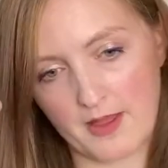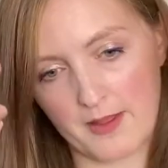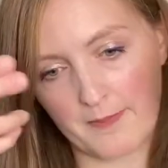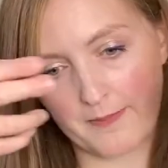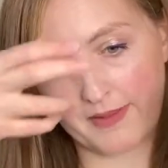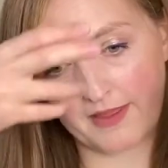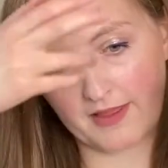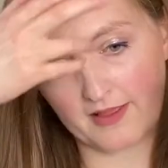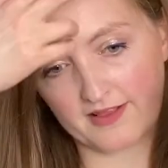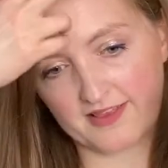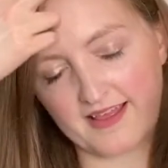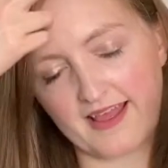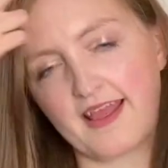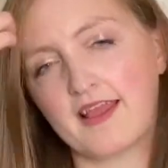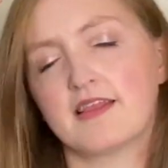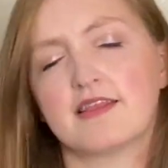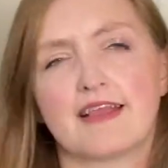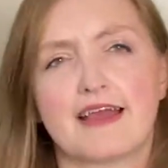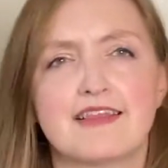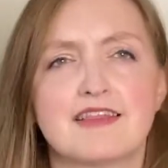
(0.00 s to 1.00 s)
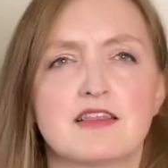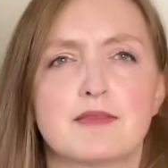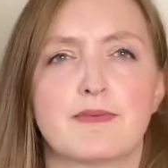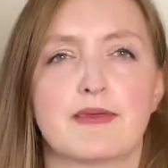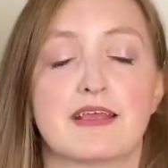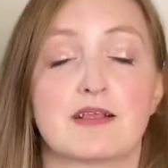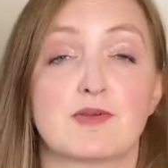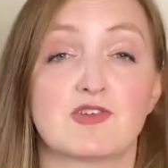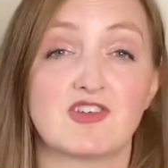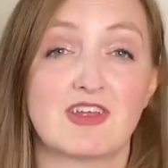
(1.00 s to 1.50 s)
Because they tend to be,
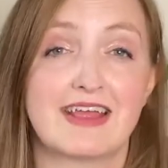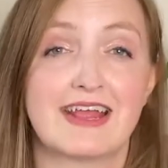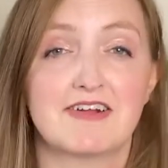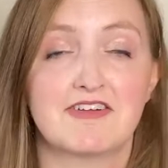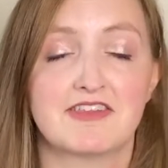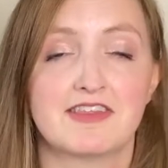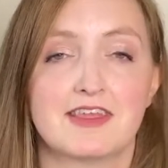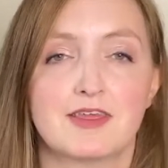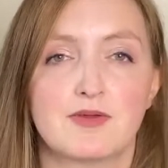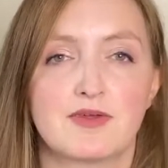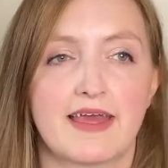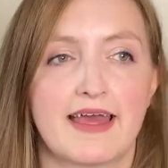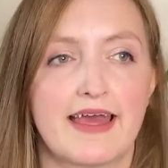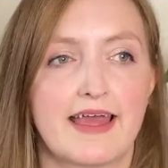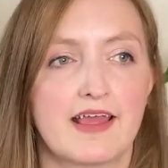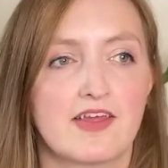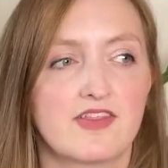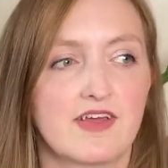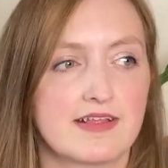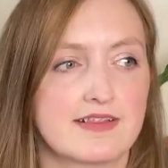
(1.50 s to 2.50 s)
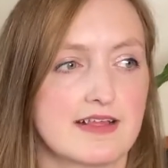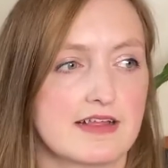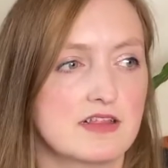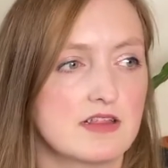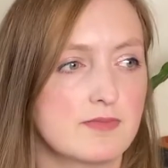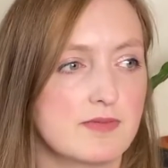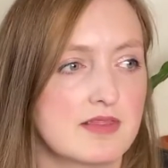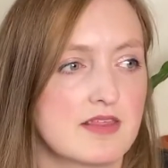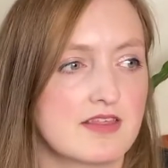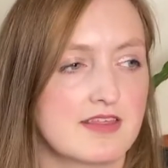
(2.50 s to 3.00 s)
especially here in the UK, they tend to
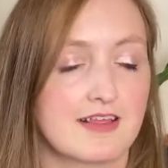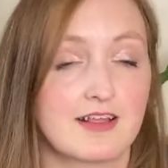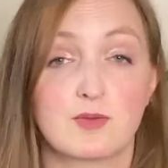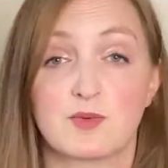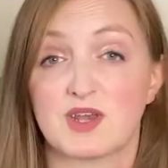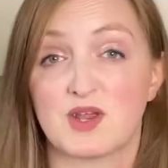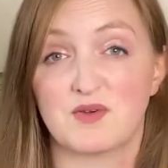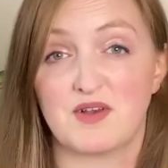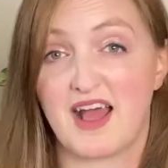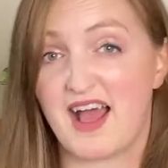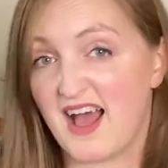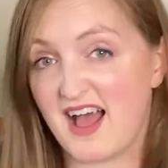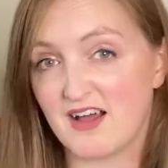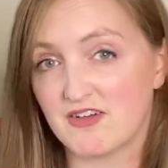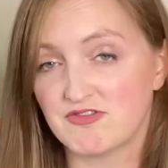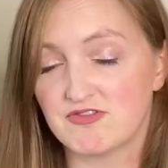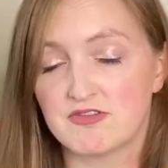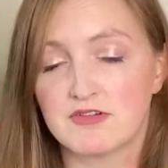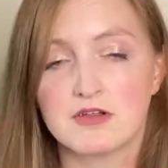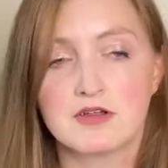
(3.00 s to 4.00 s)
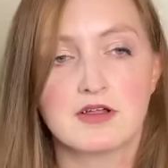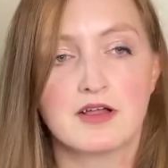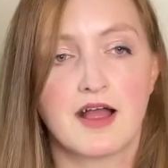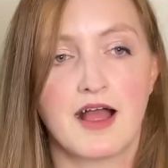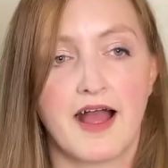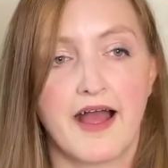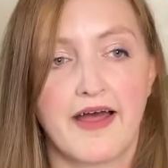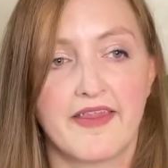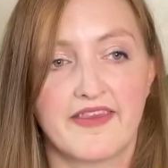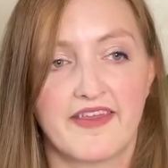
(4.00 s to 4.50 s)
be the things we don't have,
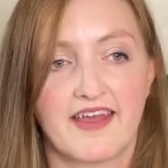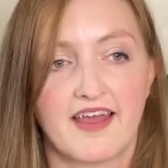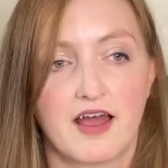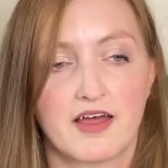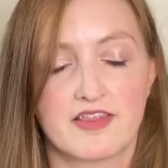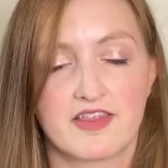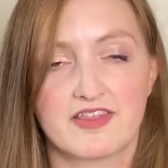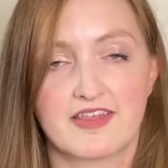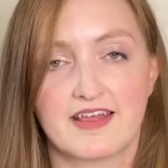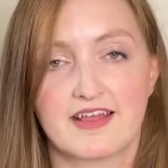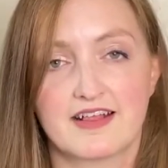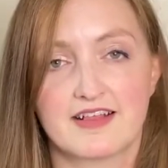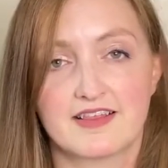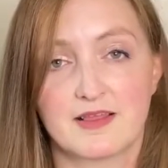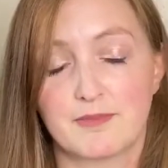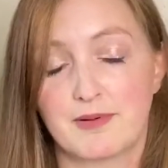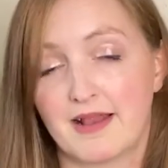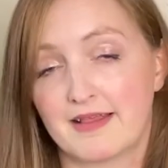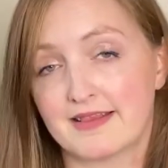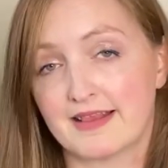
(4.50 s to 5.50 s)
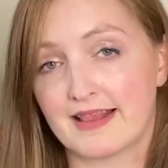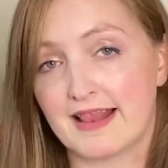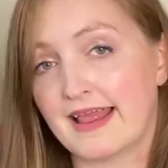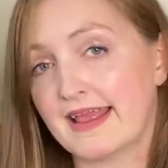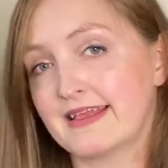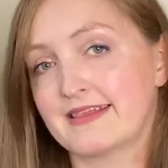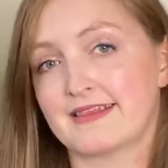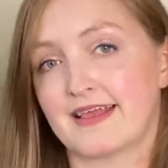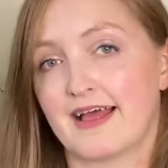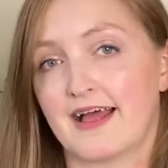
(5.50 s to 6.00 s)
and they are the things that plants
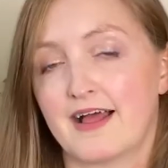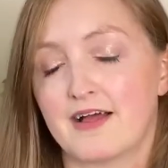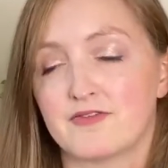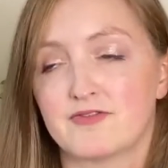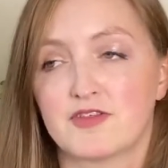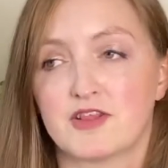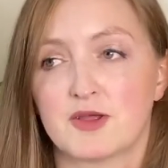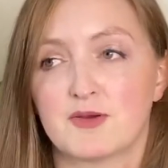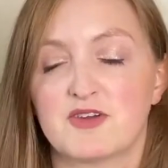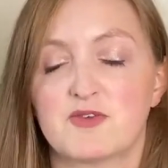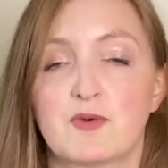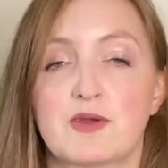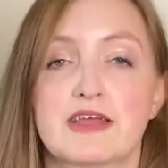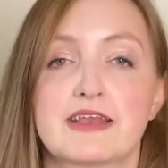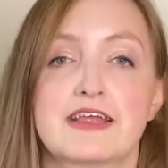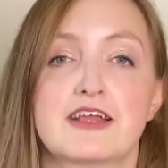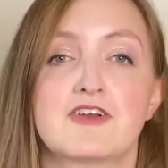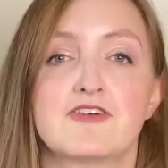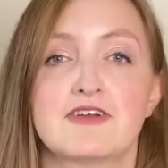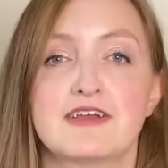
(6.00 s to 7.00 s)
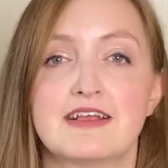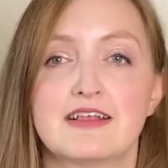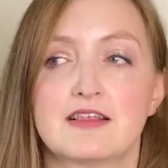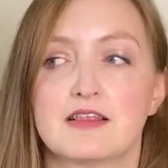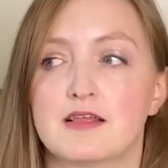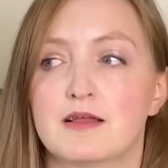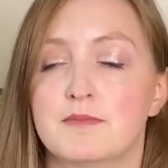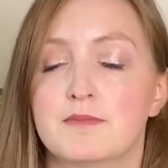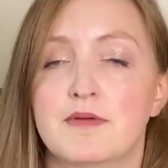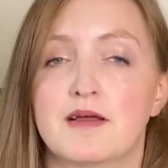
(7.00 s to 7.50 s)
like to have. So if we can increase
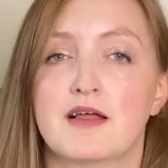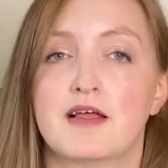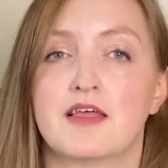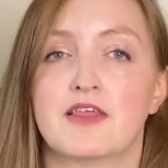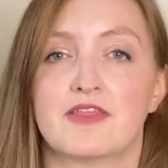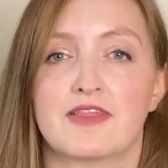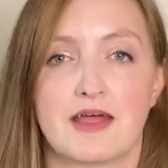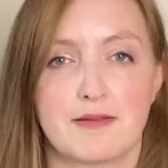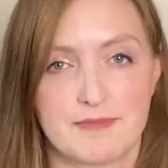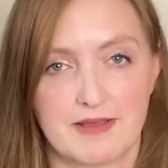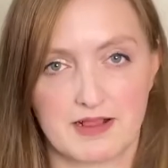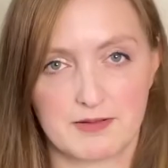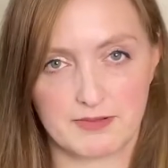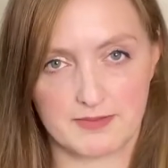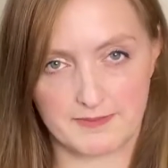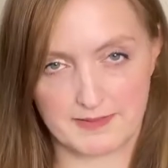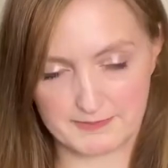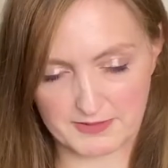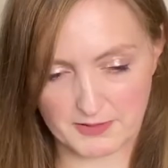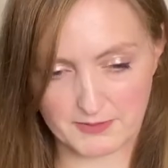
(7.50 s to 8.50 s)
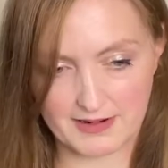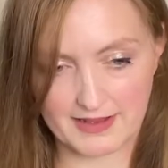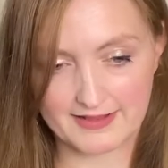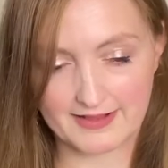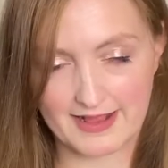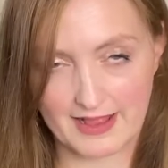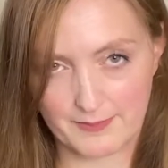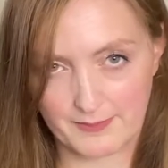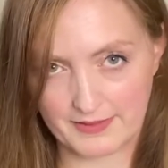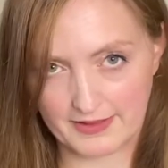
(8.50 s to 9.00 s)
them, that makes the plants
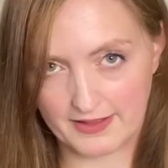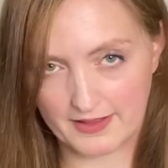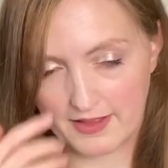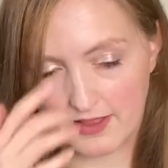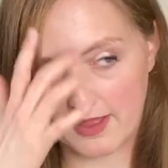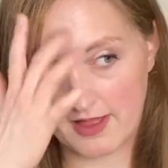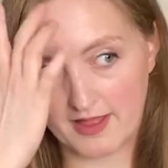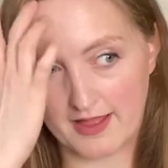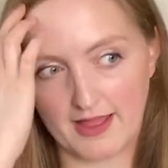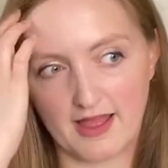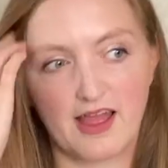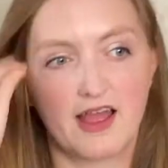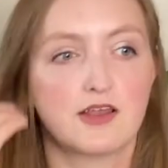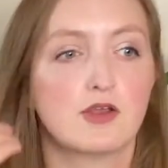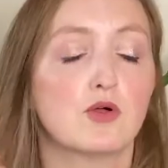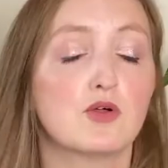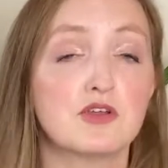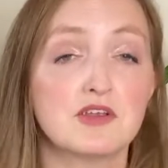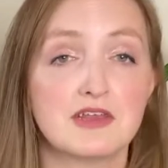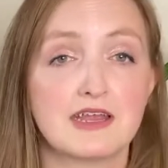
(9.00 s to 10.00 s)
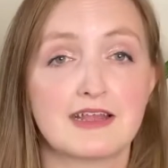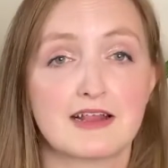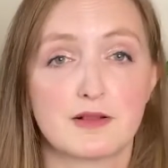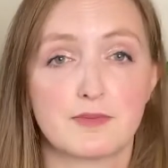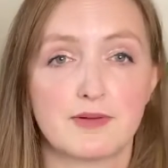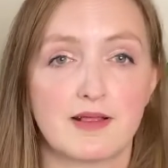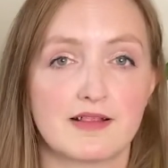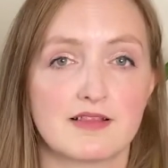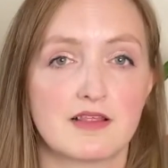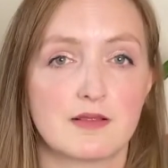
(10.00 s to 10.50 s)
happier. And all you need is a
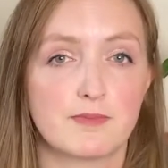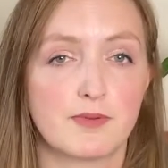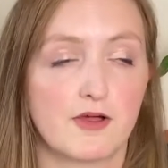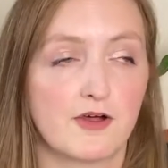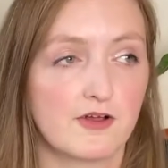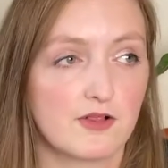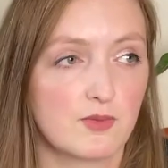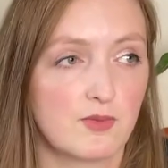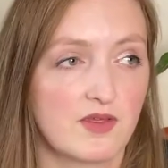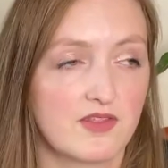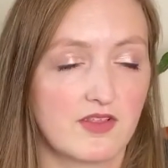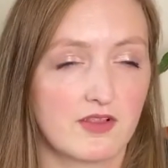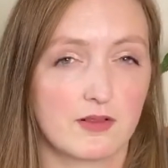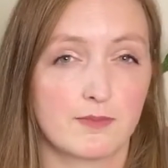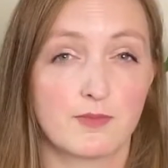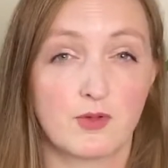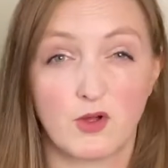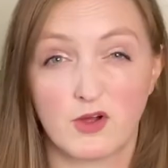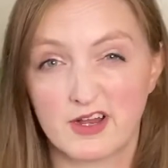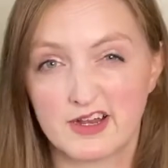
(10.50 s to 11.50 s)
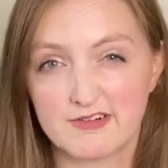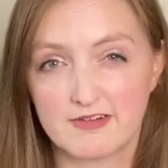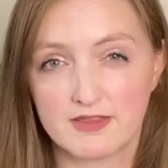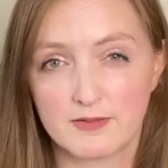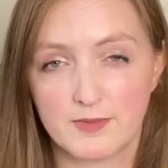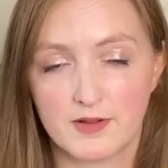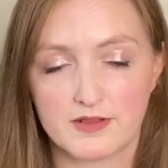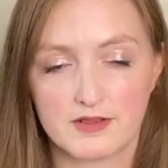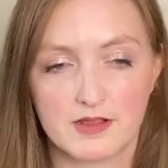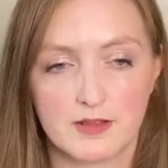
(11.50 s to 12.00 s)
plastic box with some coir on the
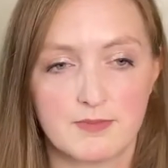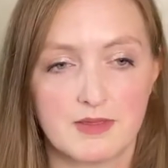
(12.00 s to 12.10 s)
bottom.